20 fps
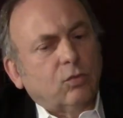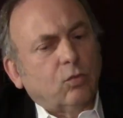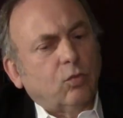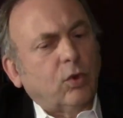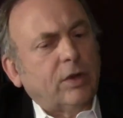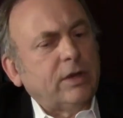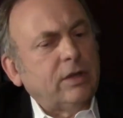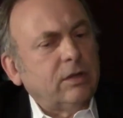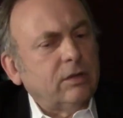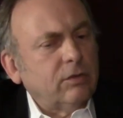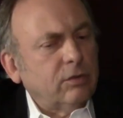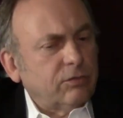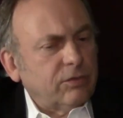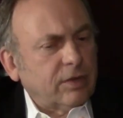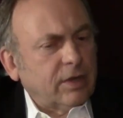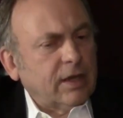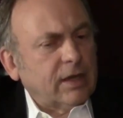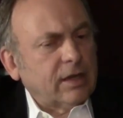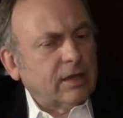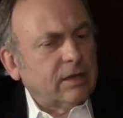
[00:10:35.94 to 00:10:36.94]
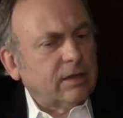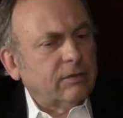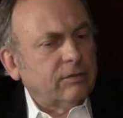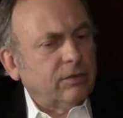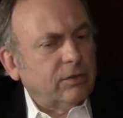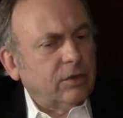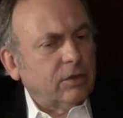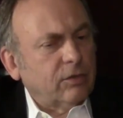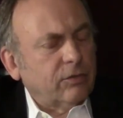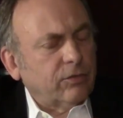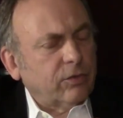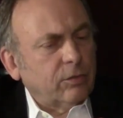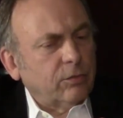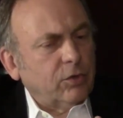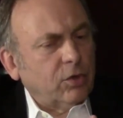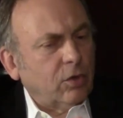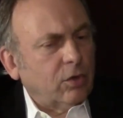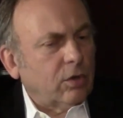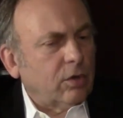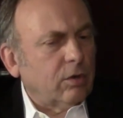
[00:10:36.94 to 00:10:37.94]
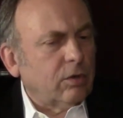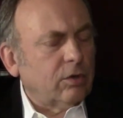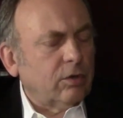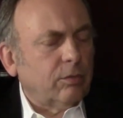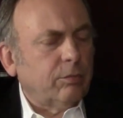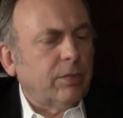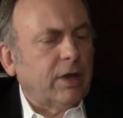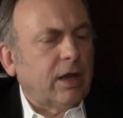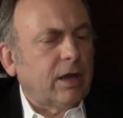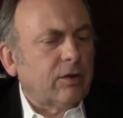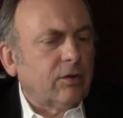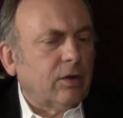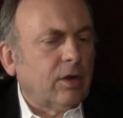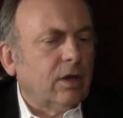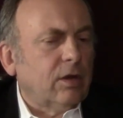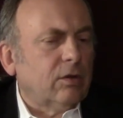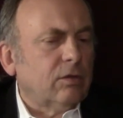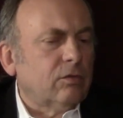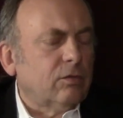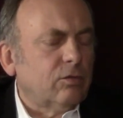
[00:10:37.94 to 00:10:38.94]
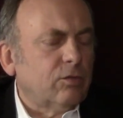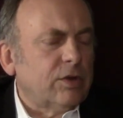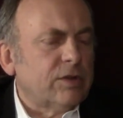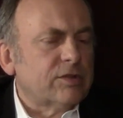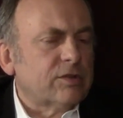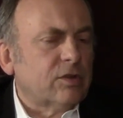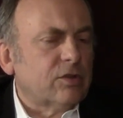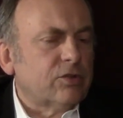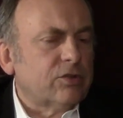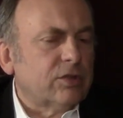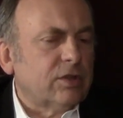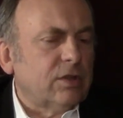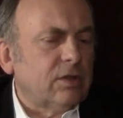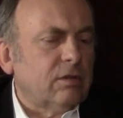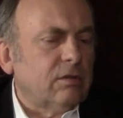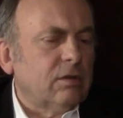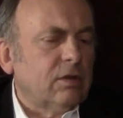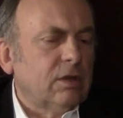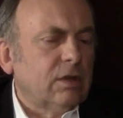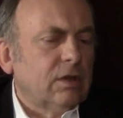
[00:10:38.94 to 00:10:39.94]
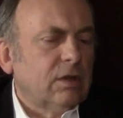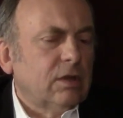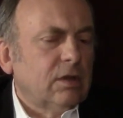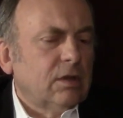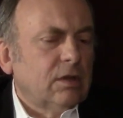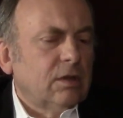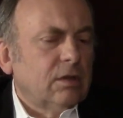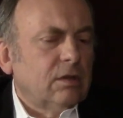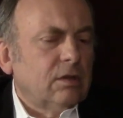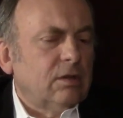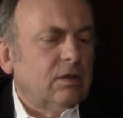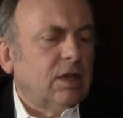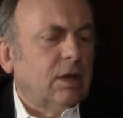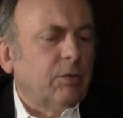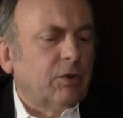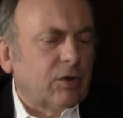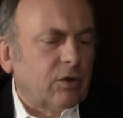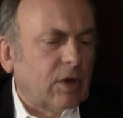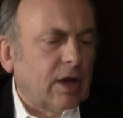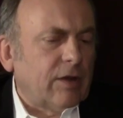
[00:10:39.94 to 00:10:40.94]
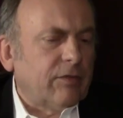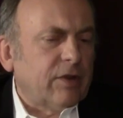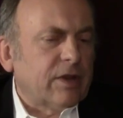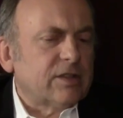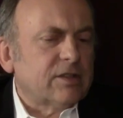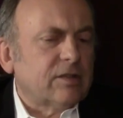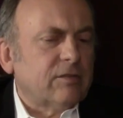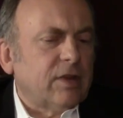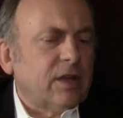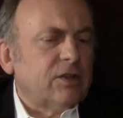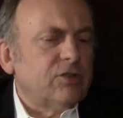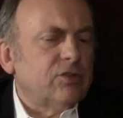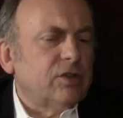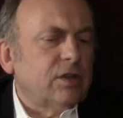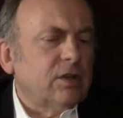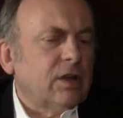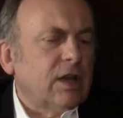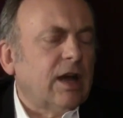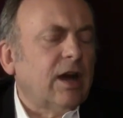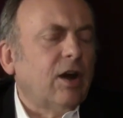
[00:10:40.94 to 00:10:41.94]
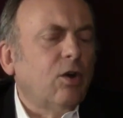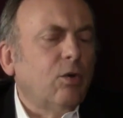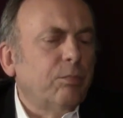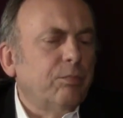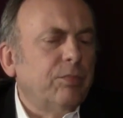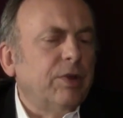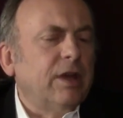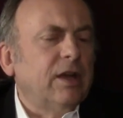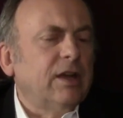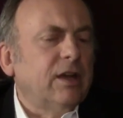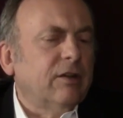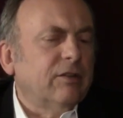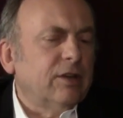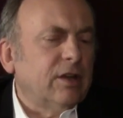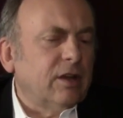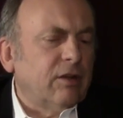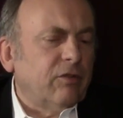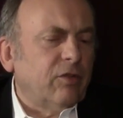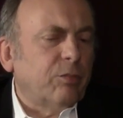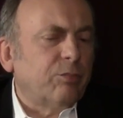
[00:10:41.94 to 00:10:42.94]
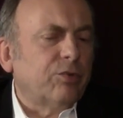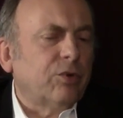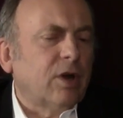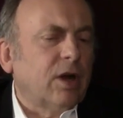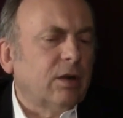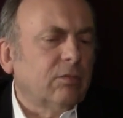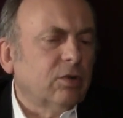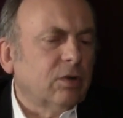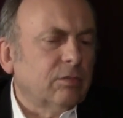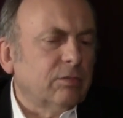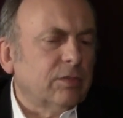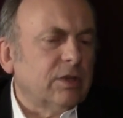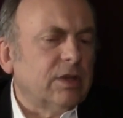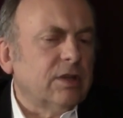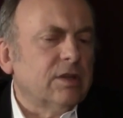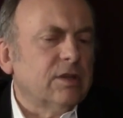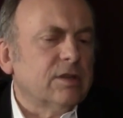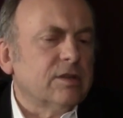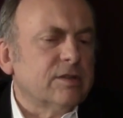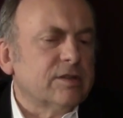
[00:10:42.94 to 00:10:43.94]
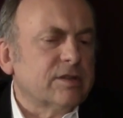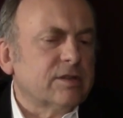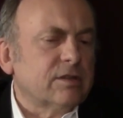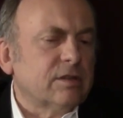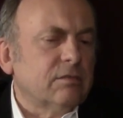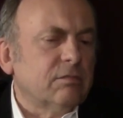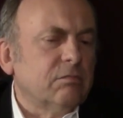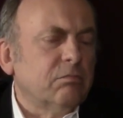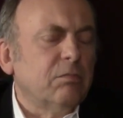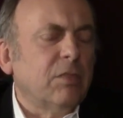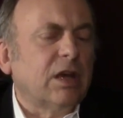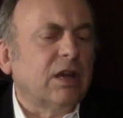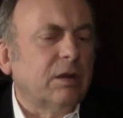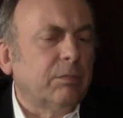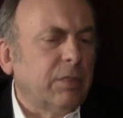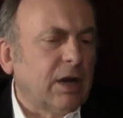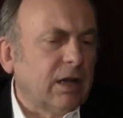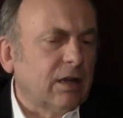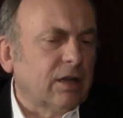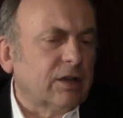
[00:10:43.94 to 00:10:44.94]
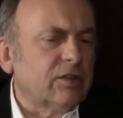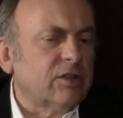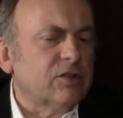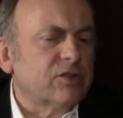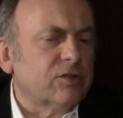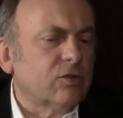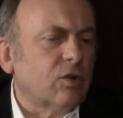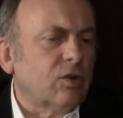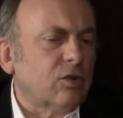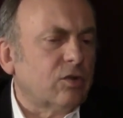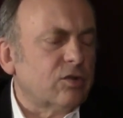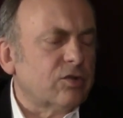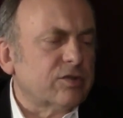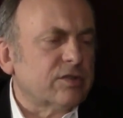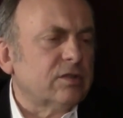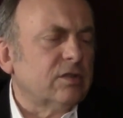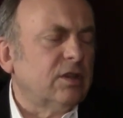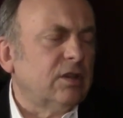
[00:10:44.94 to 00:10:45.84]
What do you think, from your background research in demographics of aging, how big of a problem is metabolic disorders